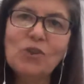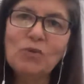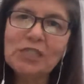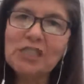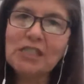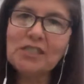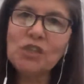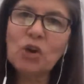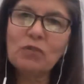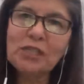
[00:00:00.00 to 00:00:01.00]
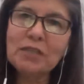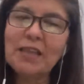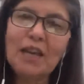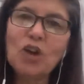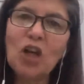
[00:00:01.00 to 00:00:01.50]
which is,
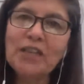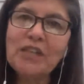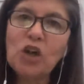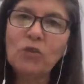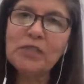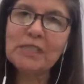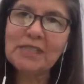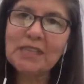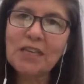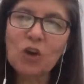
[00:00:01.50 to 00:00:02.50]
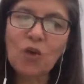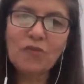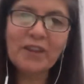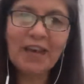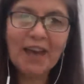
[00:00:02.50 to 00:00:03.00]
they call it OTC,
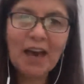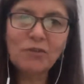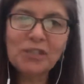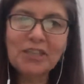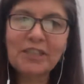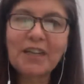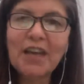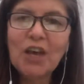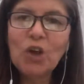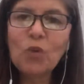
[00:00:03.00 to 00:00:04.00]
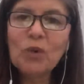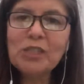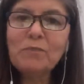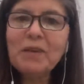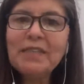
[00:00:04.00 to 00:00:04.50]
over the counter,
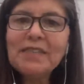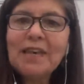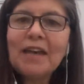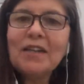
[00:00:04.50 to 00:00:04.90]
which means that